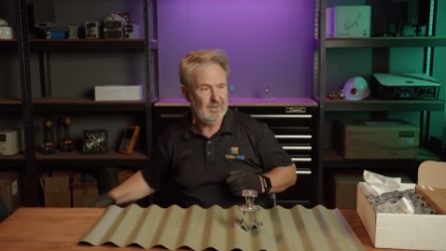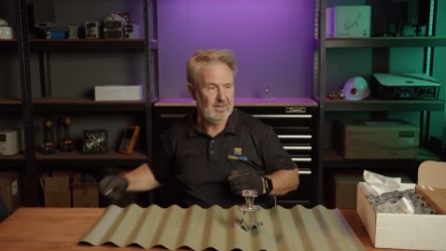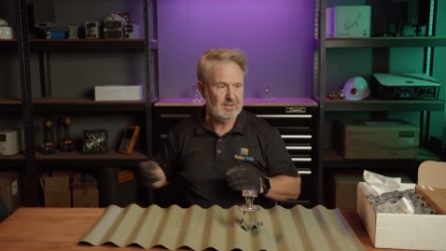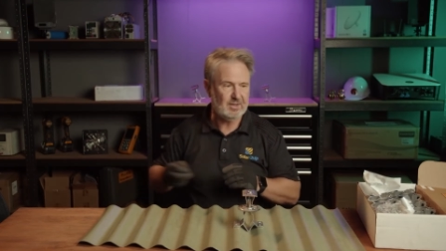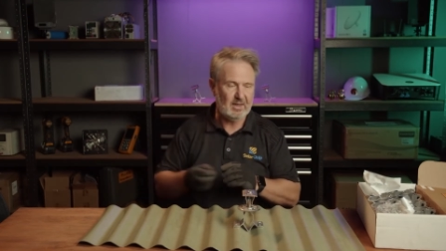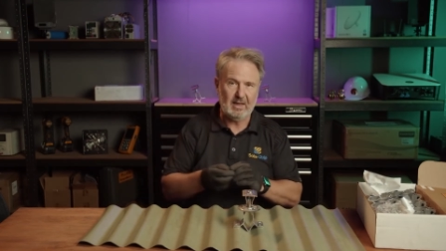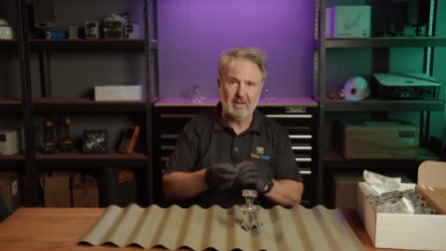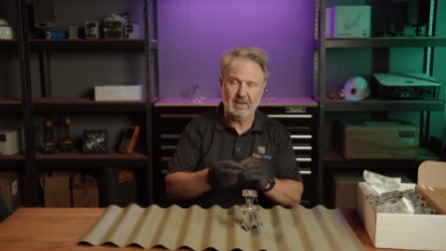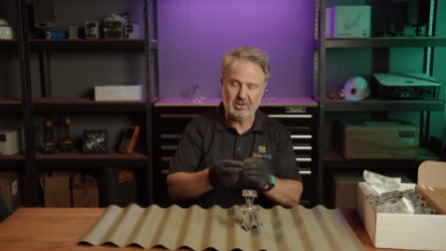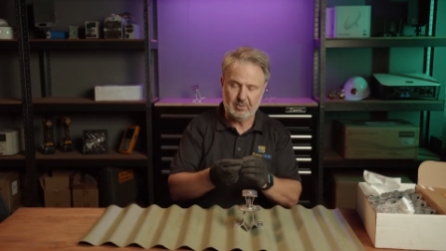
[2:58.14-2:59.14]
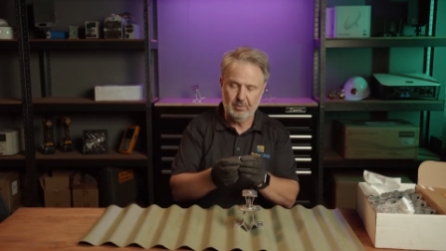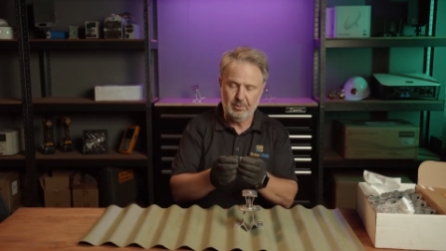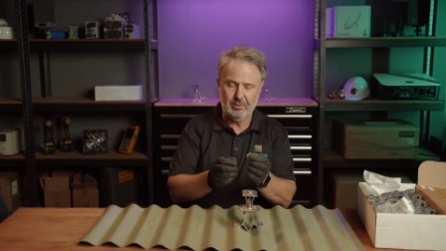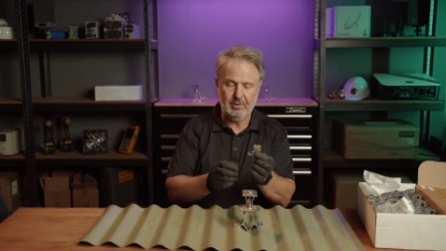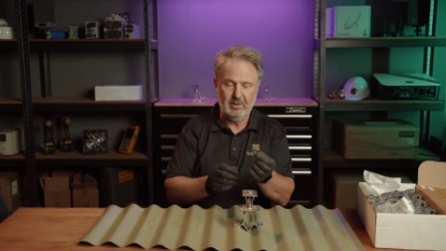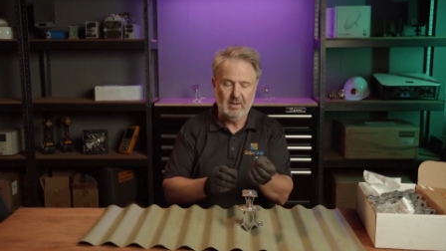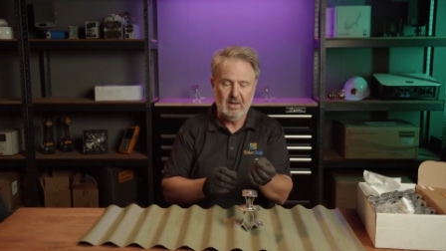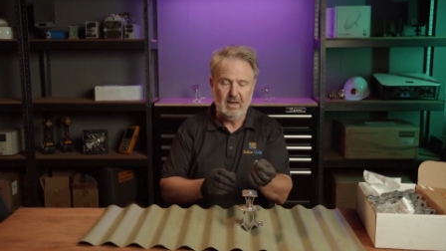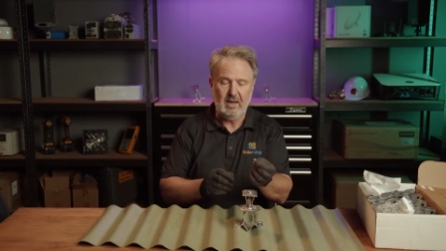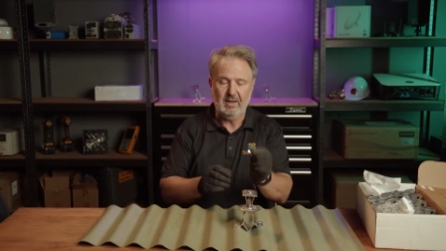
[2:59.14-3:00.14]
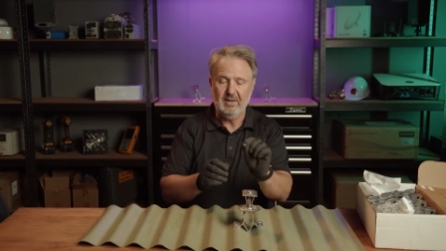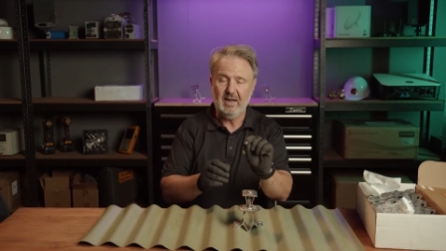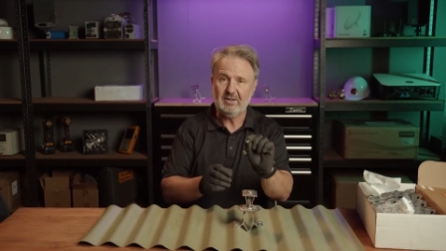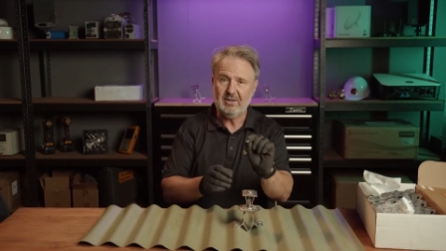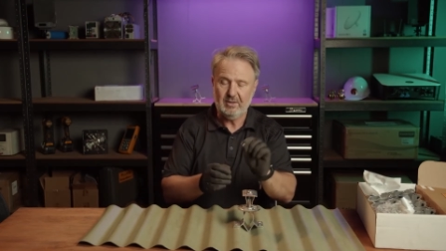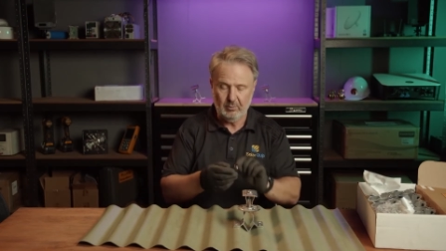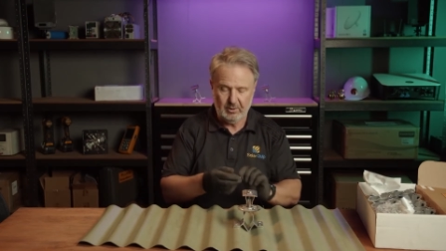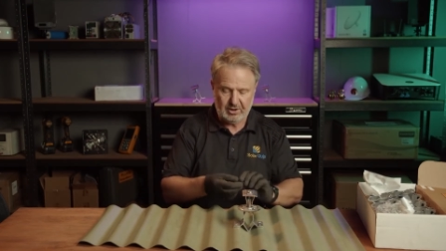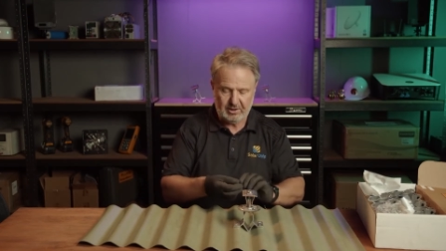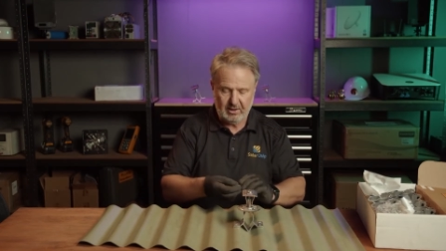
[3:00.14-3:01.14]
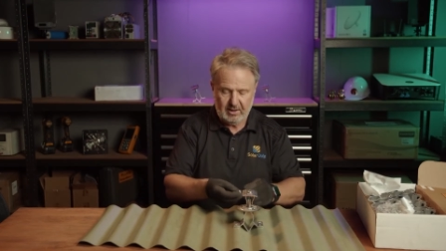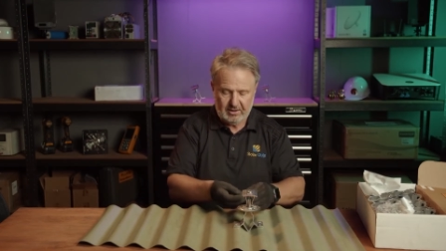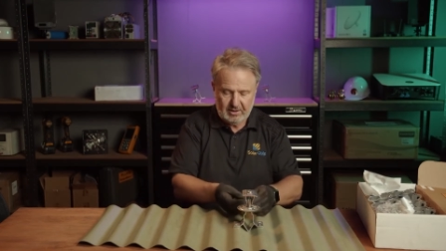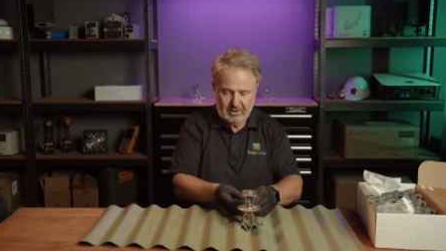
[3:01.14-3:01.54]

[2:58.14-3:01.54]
there's a small nut which slides